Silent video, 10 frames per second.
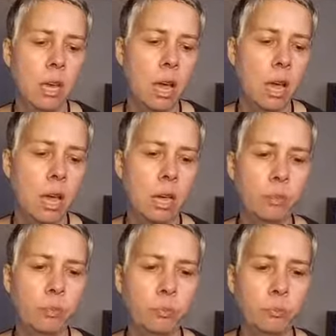
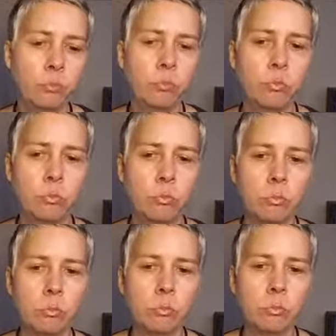um,
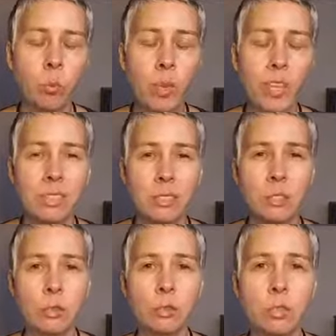reason
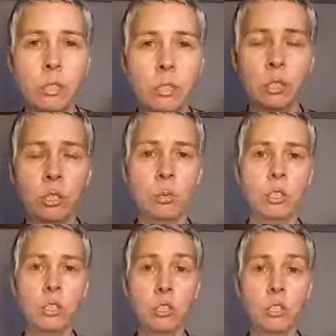to look to the
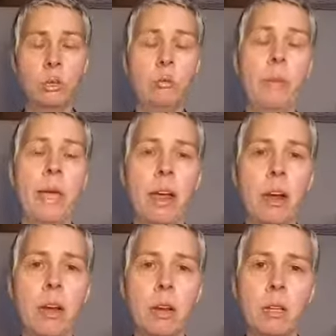surgical
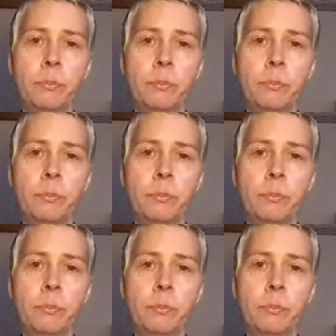repair.